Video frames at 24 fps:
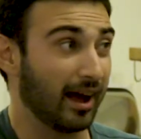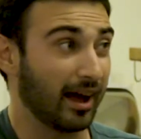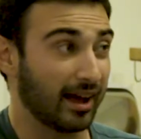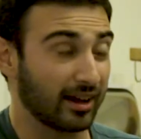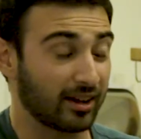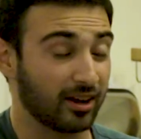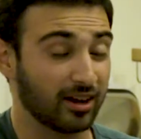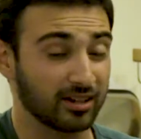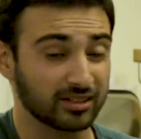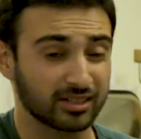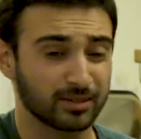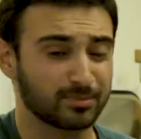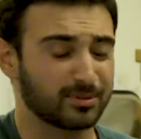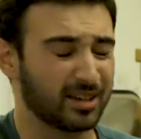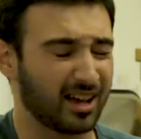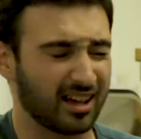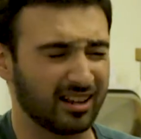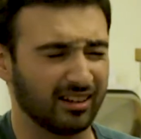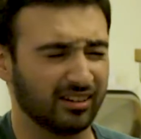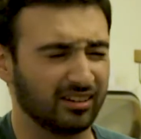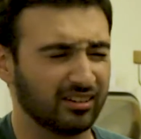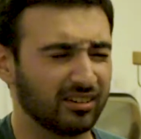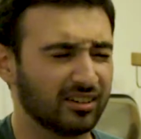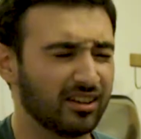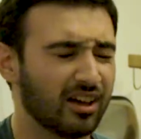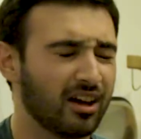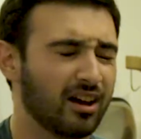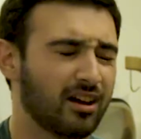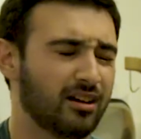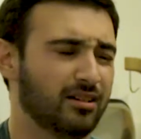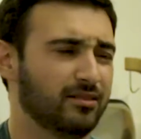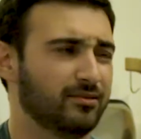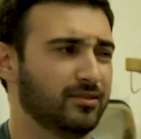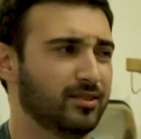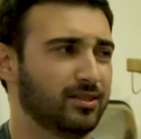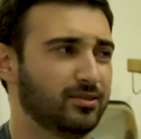high concepts, I
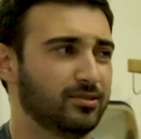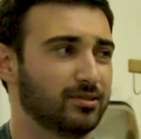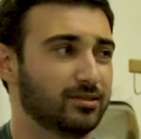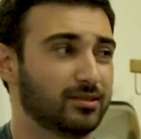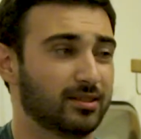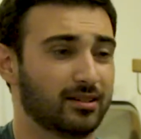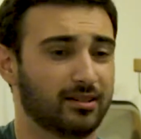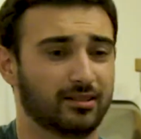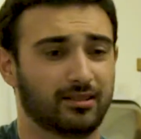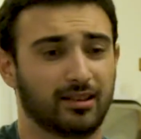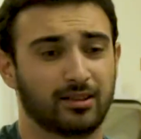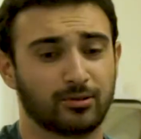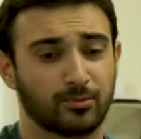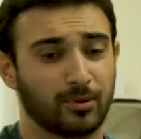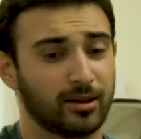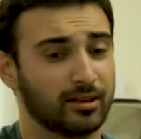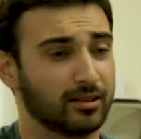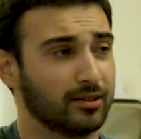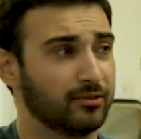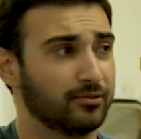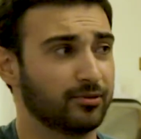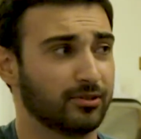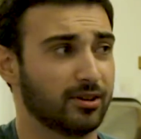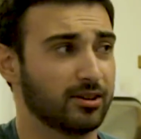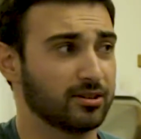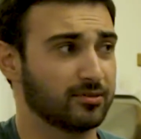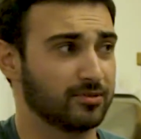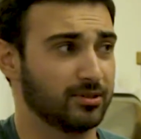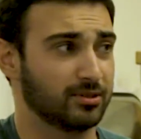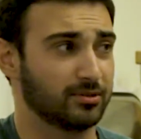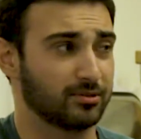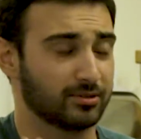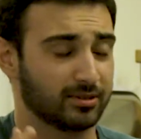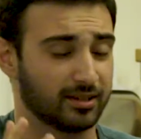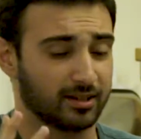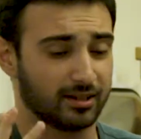love. It's just like, that's why I love
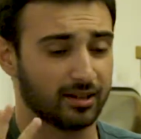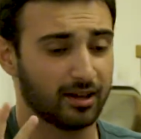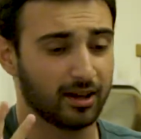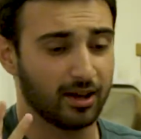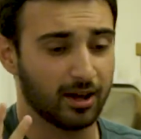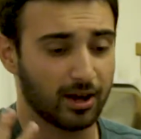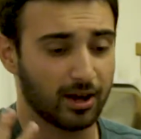philosophy. It's just like,